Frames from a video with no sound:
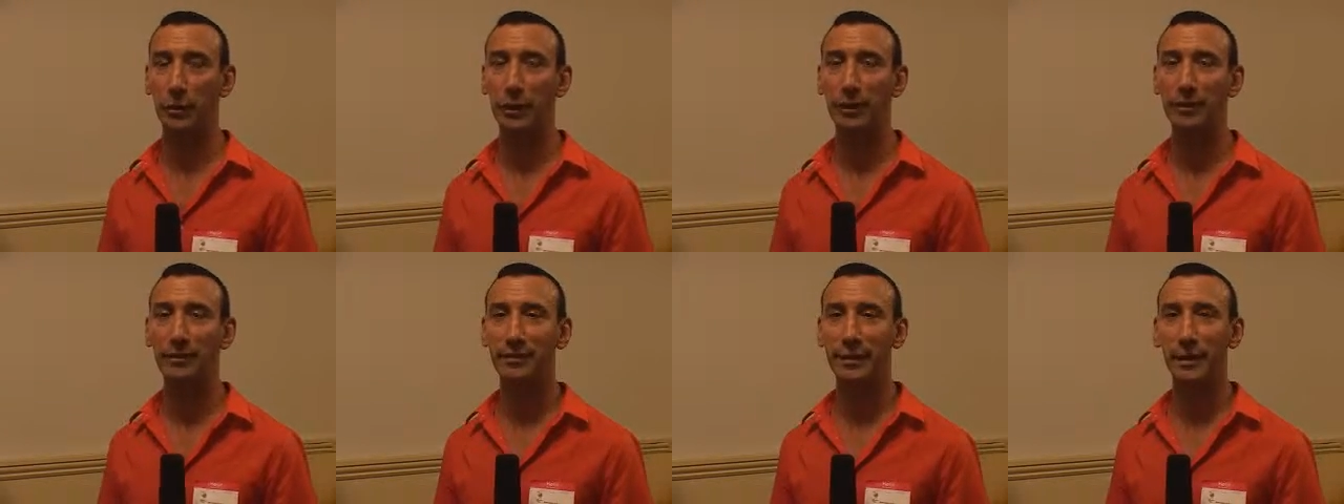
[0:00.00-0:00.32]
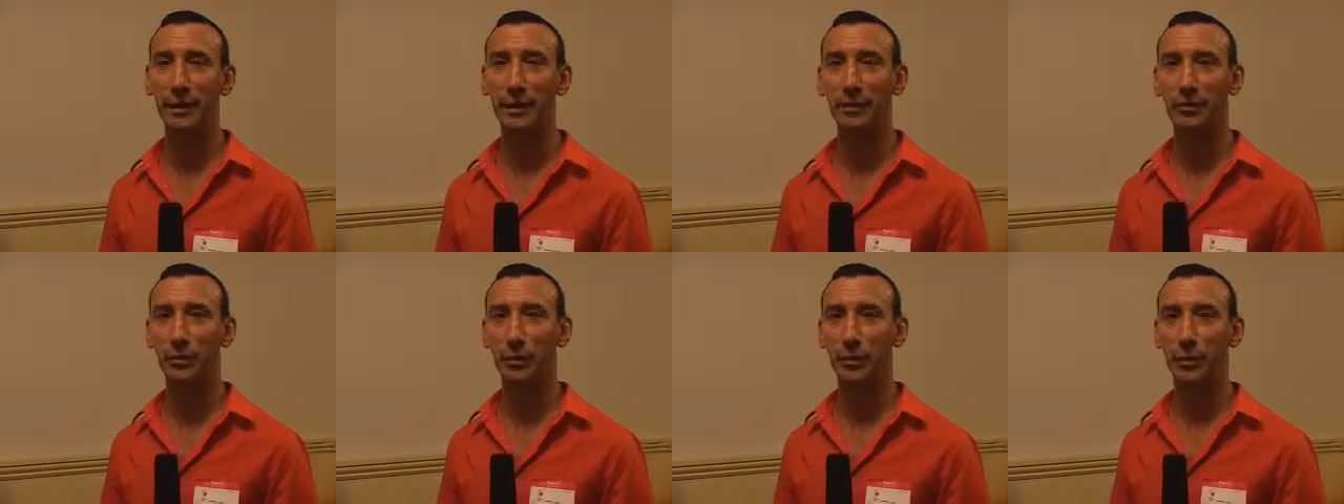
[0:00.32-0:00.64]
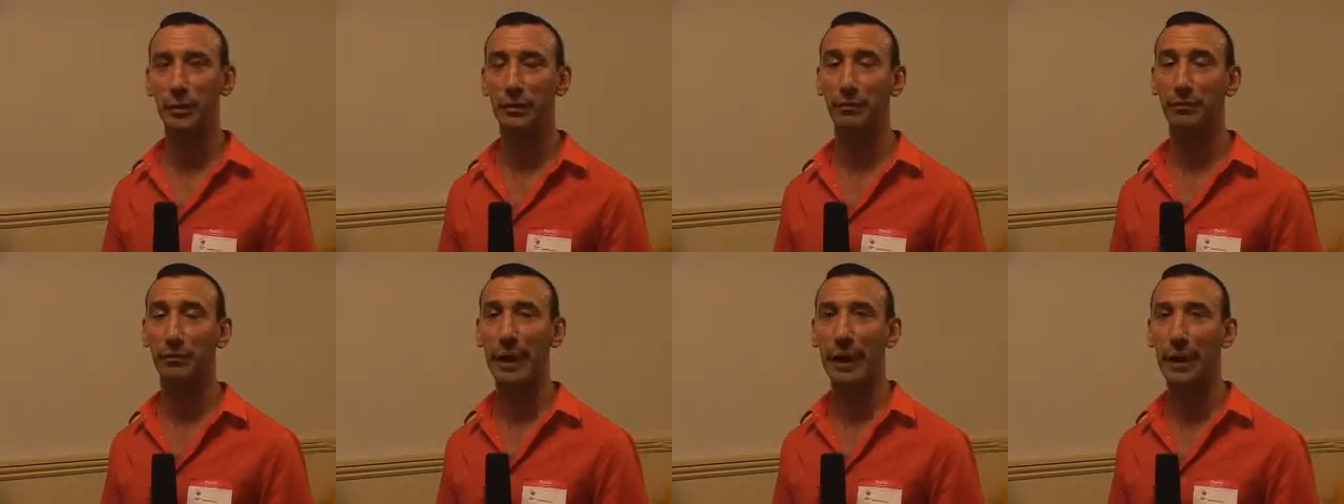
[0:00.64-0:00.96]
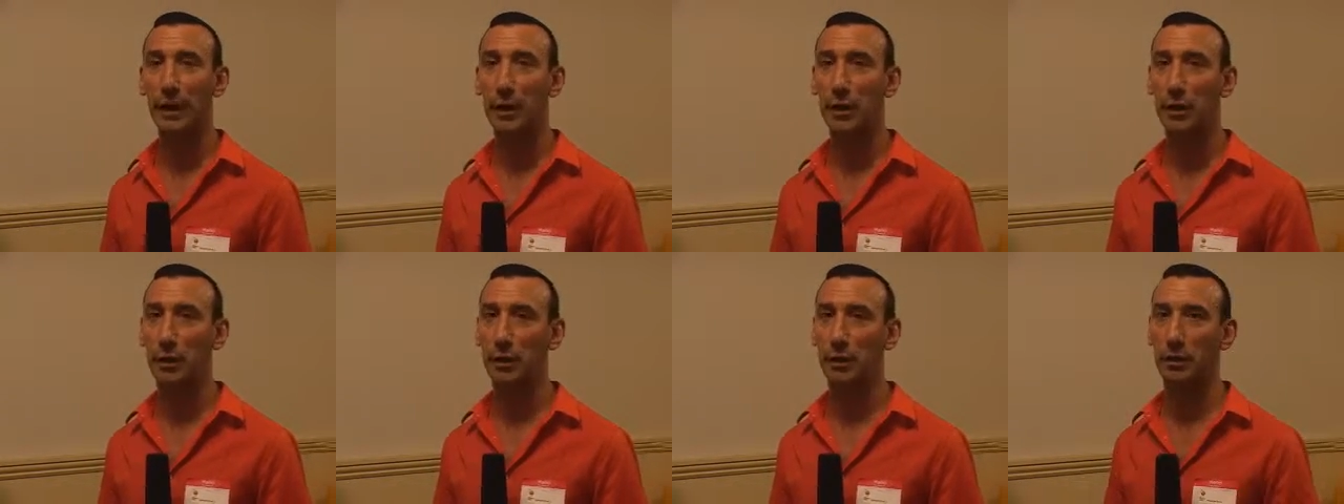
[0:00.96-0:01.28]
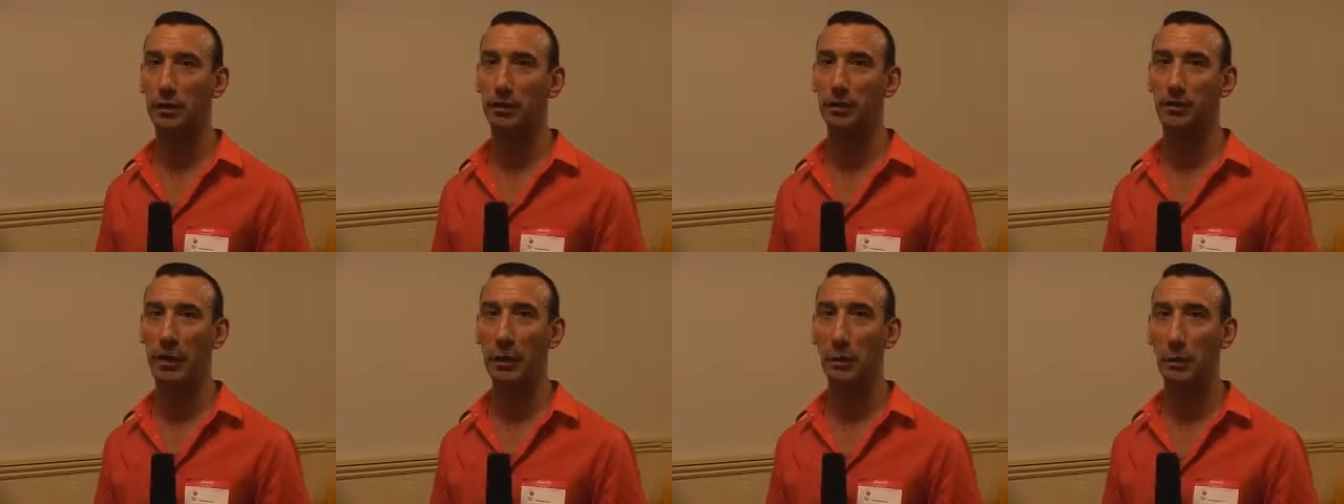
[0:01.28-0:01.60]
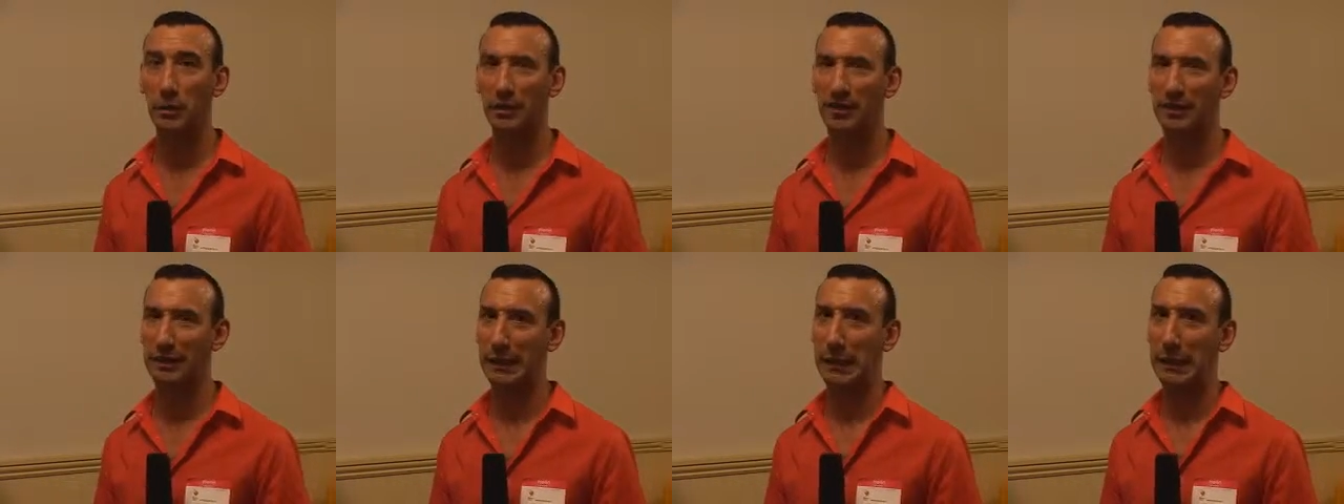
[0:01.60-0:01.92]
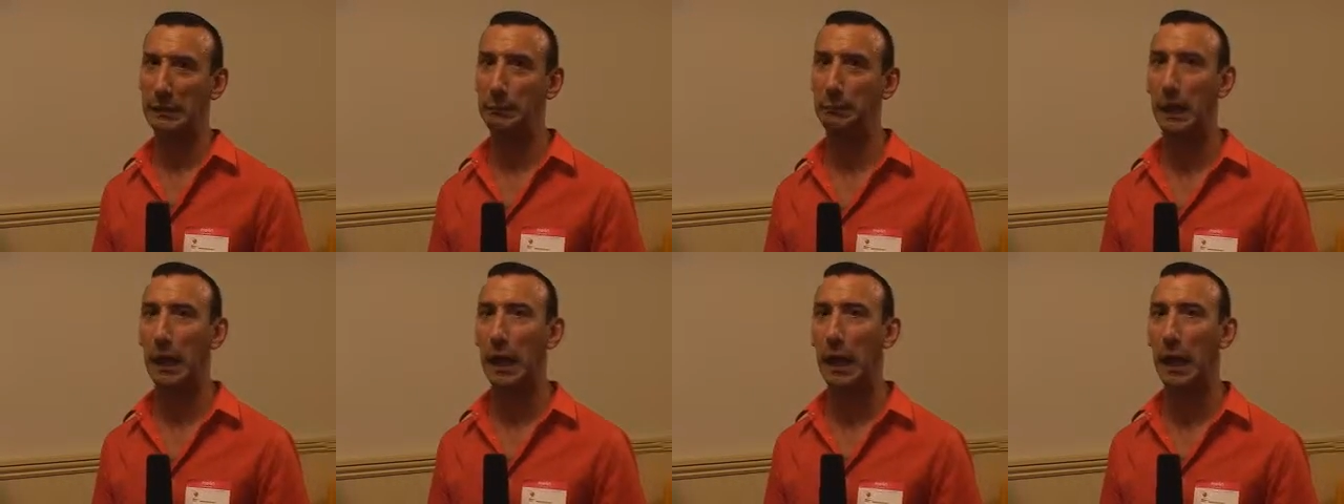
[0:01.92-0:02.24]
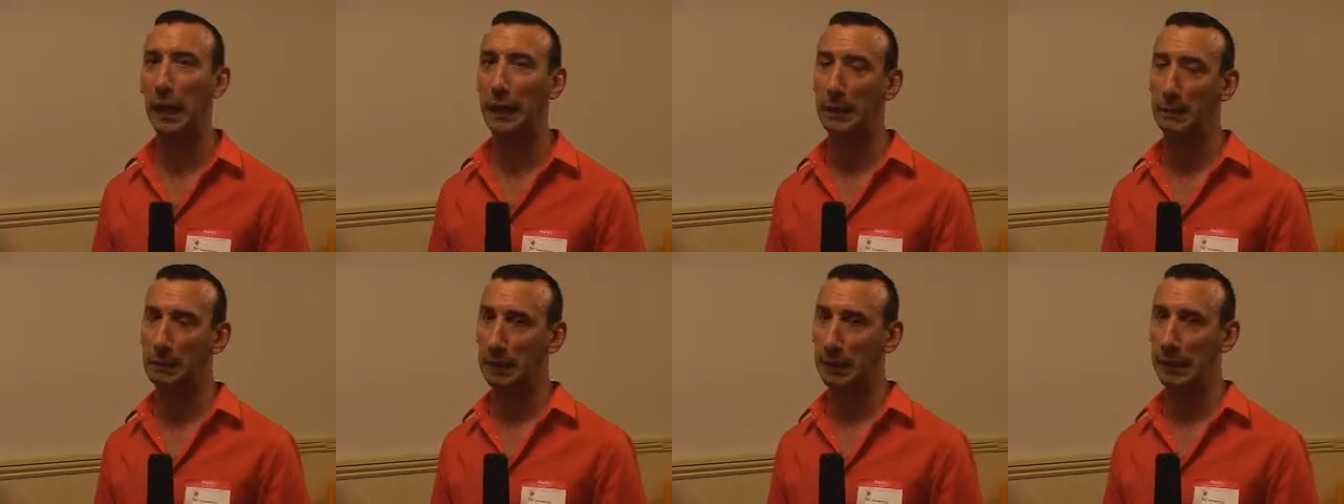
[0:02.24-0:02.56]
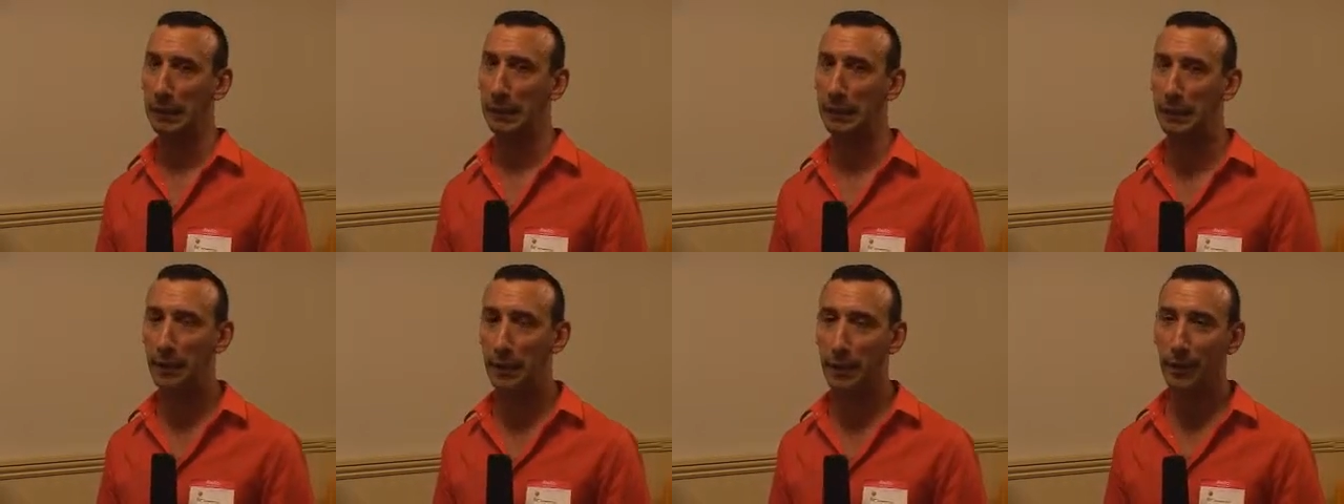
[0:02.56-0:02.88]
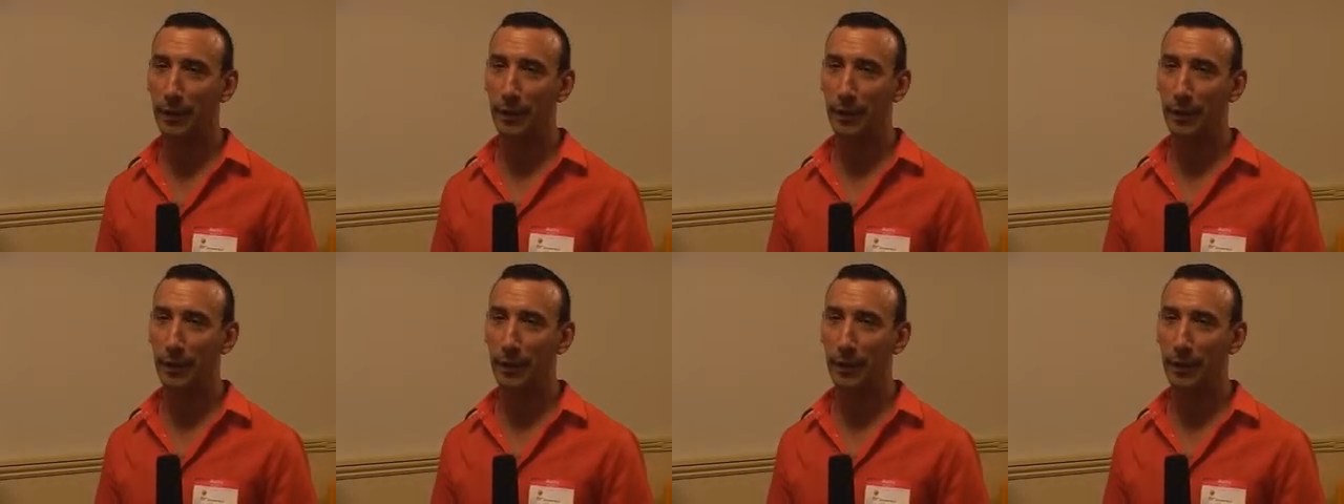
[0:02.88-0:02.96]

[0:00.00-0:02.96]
listening to the Valley Girls that were sitting behind me